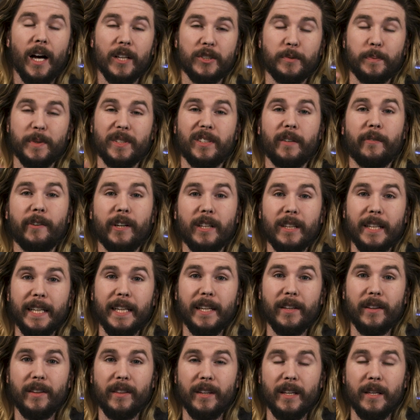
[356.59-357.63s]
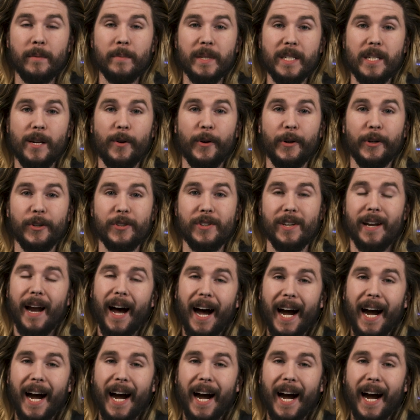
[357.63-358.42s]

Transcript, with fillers: specifically the materials that